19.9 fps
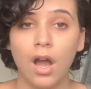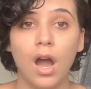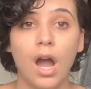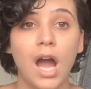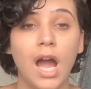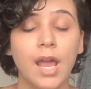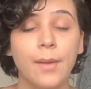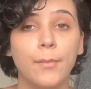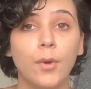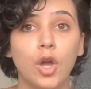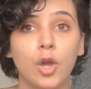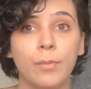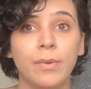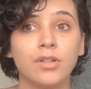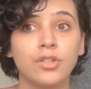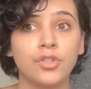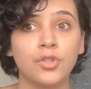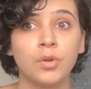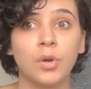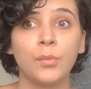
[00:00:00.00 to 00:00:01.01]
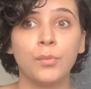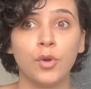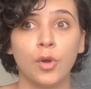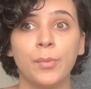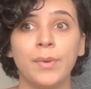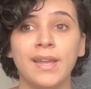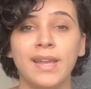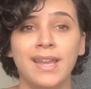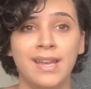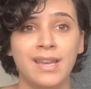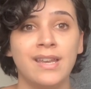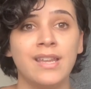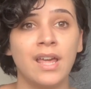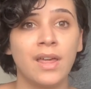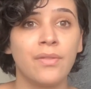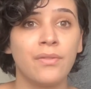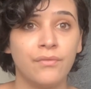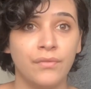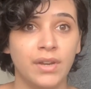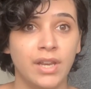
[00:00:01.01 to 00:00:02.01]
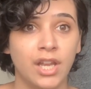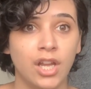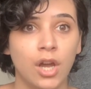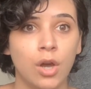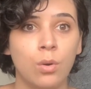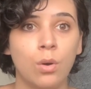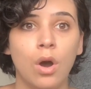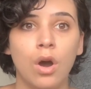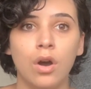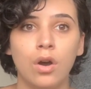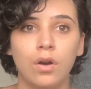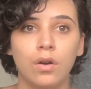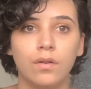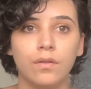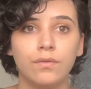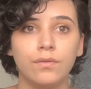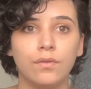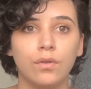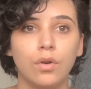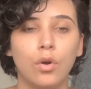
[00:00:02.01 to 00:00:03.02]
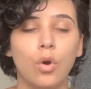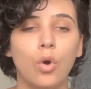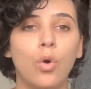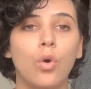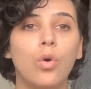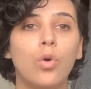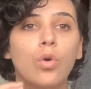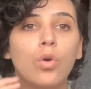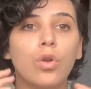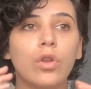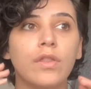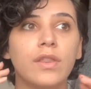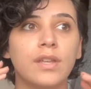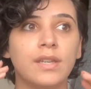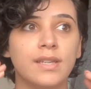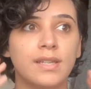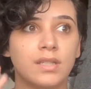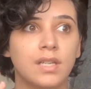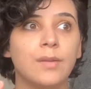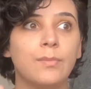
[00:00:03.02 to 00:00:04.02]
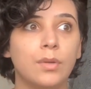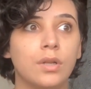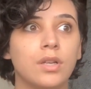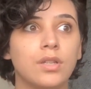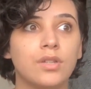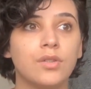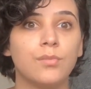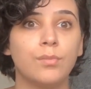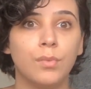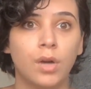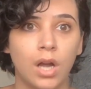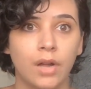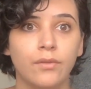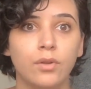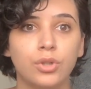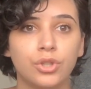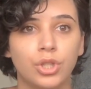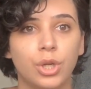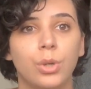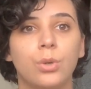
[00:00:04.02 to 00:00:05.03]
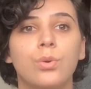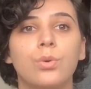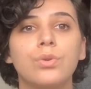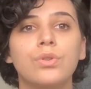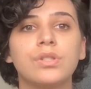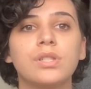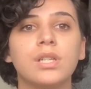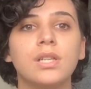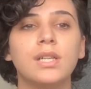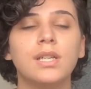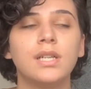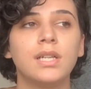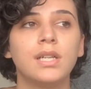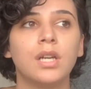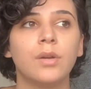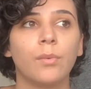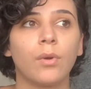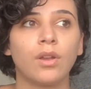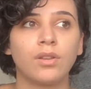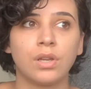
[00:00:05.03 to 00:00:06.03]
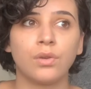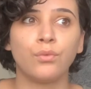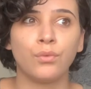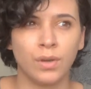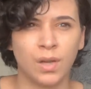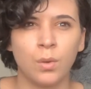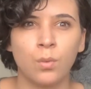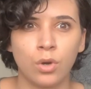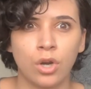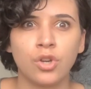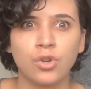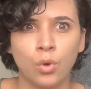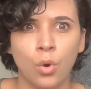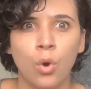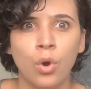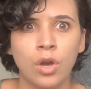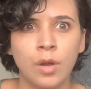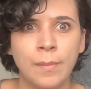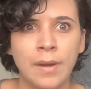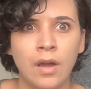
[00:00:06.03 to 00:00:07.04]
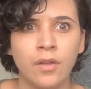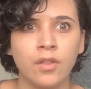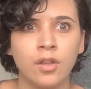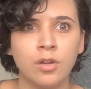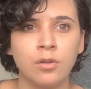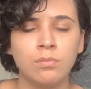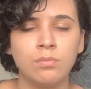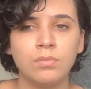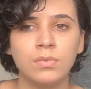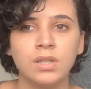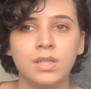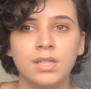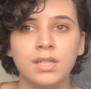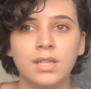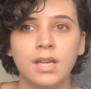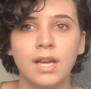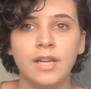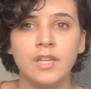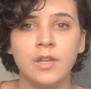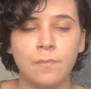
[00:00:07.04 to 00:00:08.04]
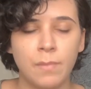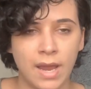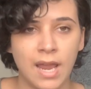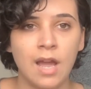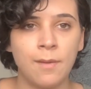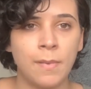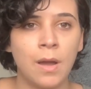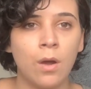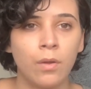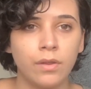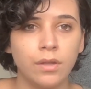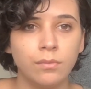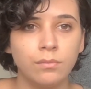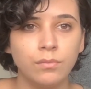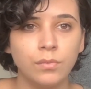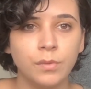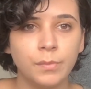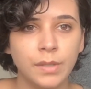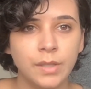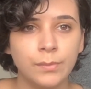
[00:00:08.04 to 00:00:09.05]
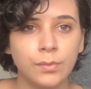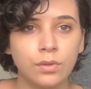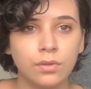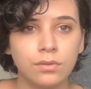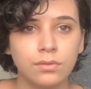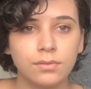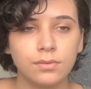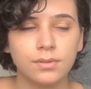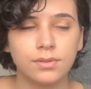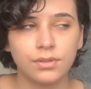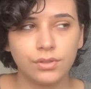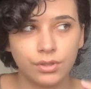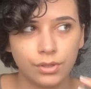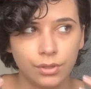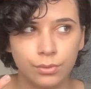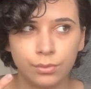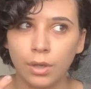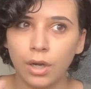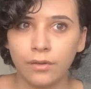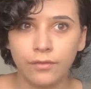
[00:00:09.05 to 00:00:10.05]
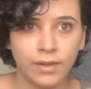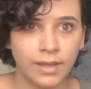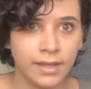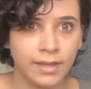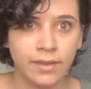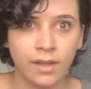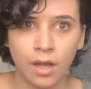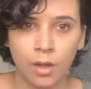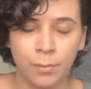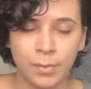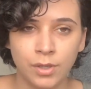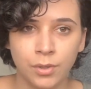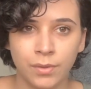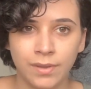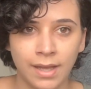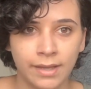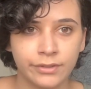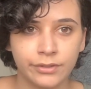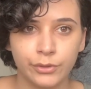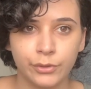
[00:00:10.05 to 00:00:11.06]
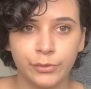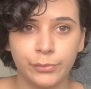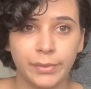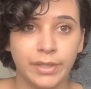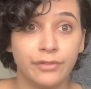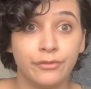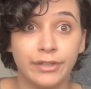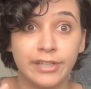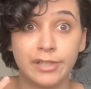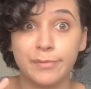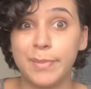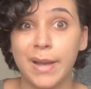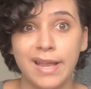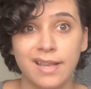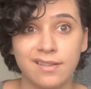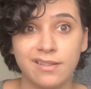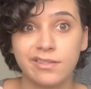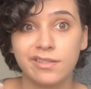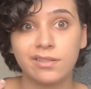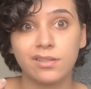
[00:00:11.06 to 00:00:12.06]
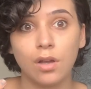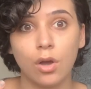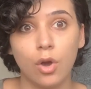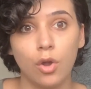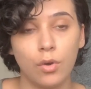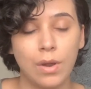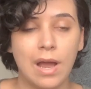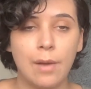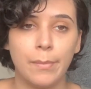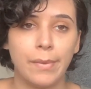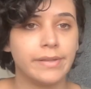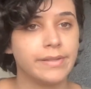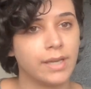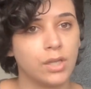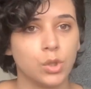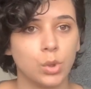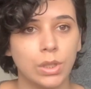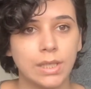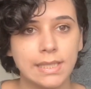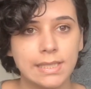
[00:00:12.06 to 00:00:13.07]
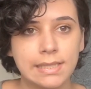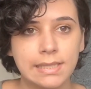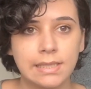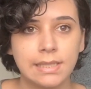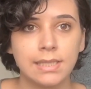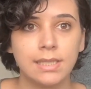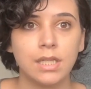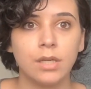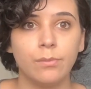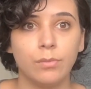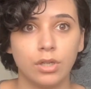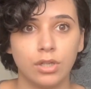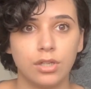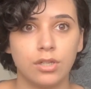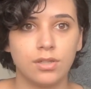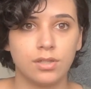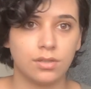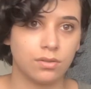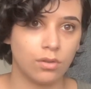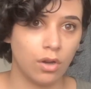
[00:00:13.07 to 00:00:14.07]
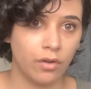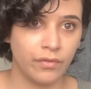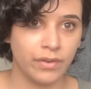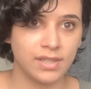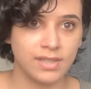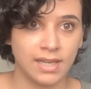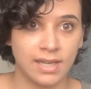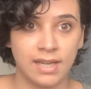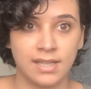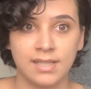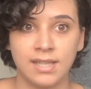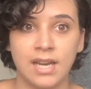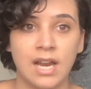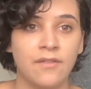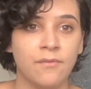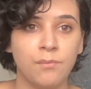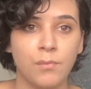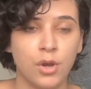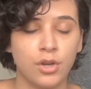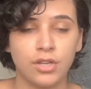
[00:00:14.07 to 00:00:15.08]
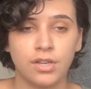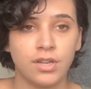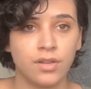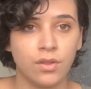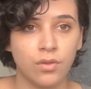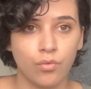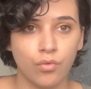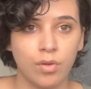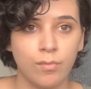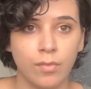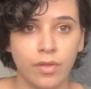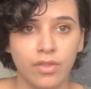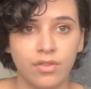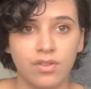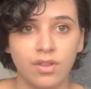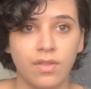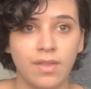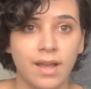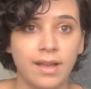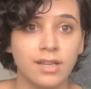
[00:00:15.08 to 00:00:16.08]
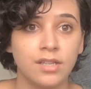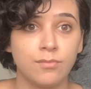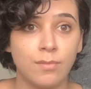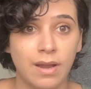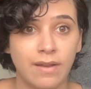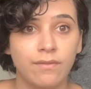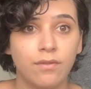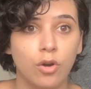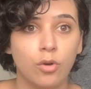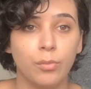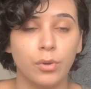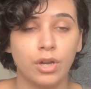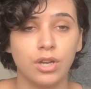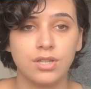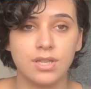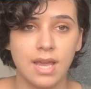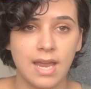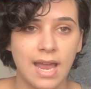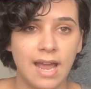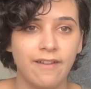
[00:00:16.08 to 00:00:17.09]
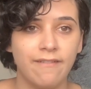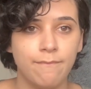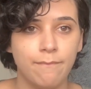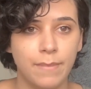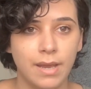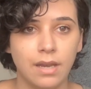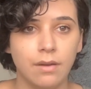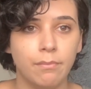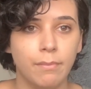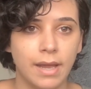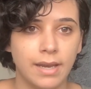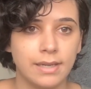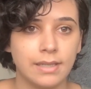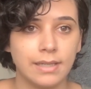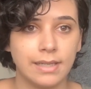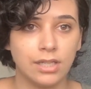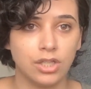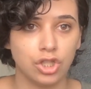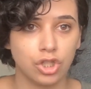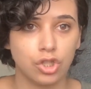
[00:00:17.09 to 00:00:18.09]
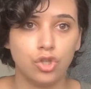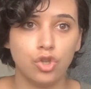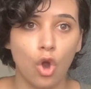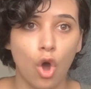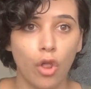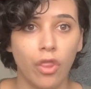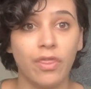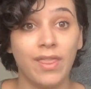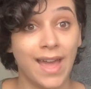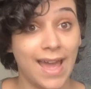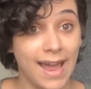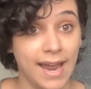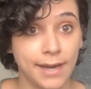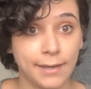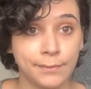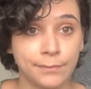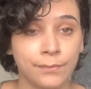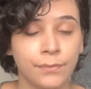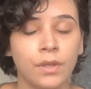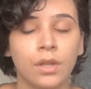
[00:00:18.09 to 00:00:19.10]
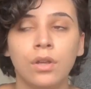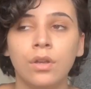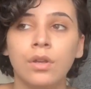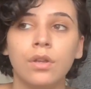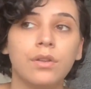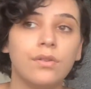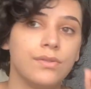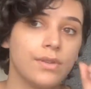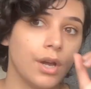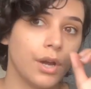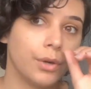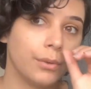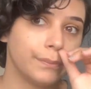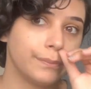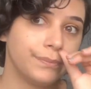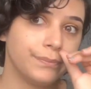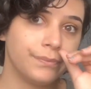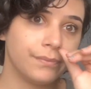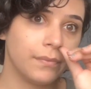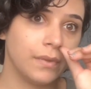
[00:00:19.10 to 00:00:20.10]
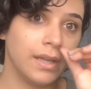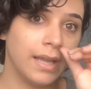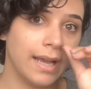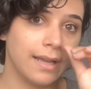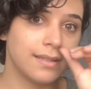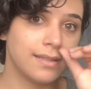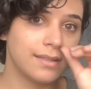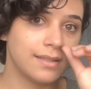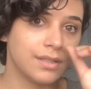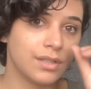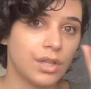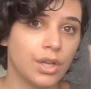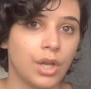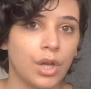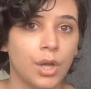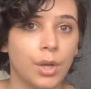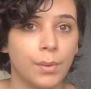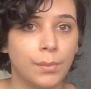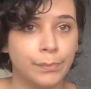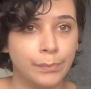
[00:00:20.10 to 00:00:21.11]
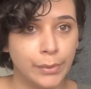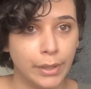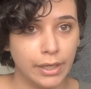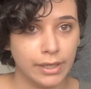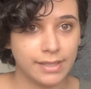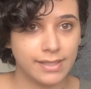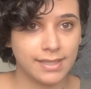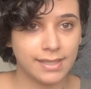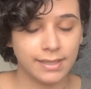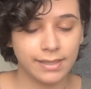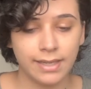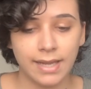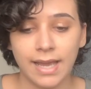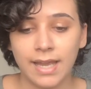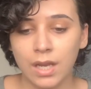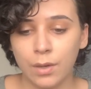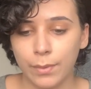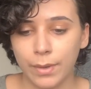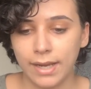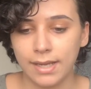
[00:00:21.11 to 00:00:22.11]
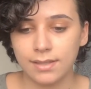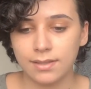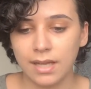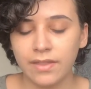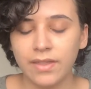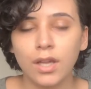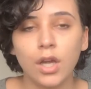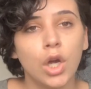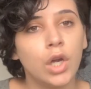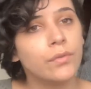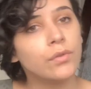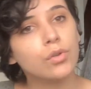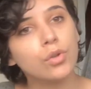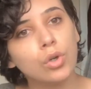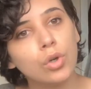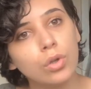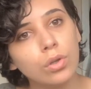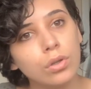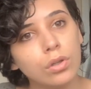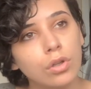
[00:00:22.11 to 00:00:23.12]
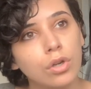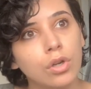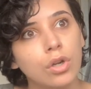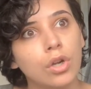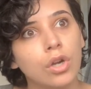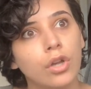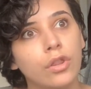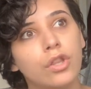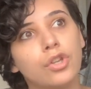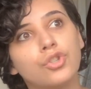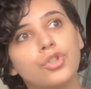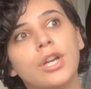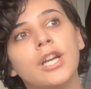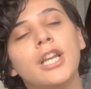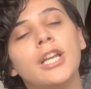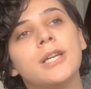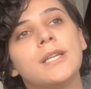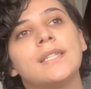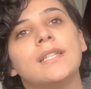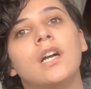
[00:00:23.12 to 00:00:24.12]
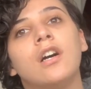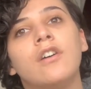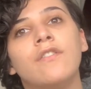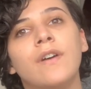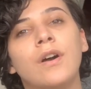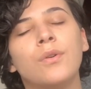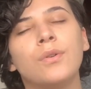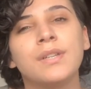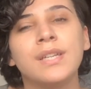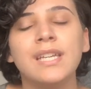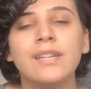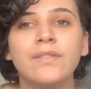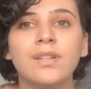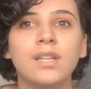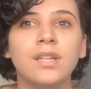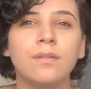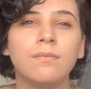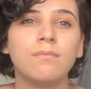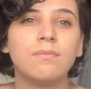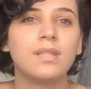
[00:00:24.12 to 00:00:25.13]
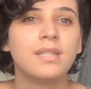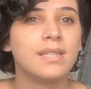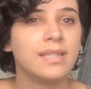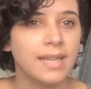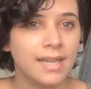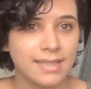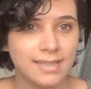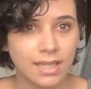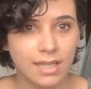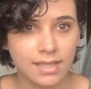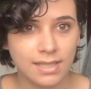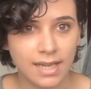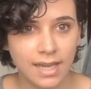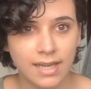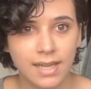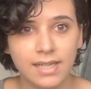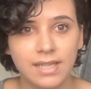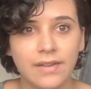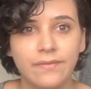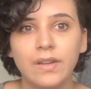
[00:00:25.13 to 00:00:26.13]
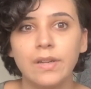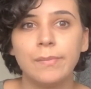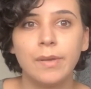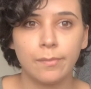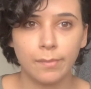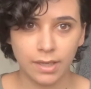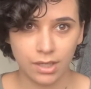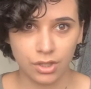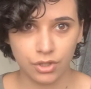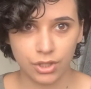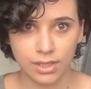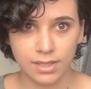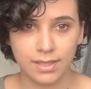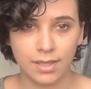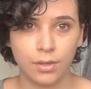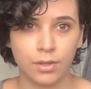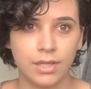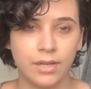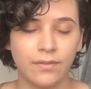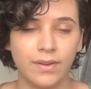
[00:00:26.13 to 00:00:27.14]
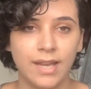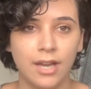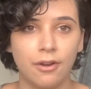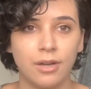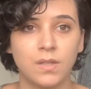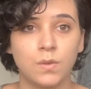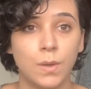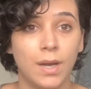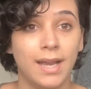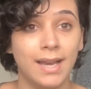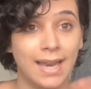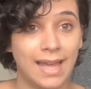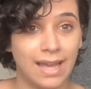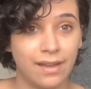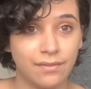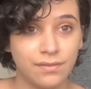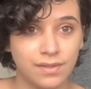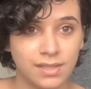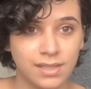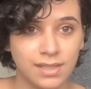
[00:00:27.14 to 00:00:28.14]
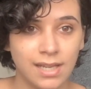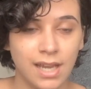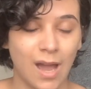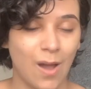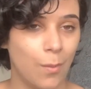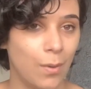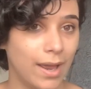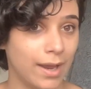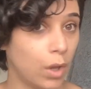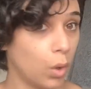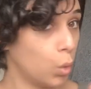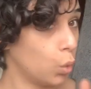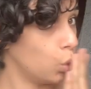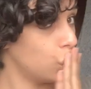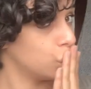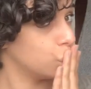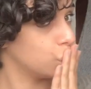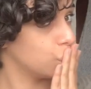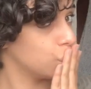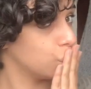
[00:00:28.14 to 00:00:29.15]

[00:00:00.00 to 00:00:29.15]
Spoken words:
I'm hoping to do a proper in-depth video of all the Disney Plus Marvel shows because I really want to talk about them and debate about them with people. So hopefully I'll be doing that soon, but it really depends on how my schedule is, because obviously, like I said, I haven't posted in 3 months and that is my fault because I have been mentally just not there. So yes, but anyways, I think overall the trailer itself, I'll give a 6 out of 10. It definitely piqued my interest. There were definitely areas where I laughed. I'm like, oh!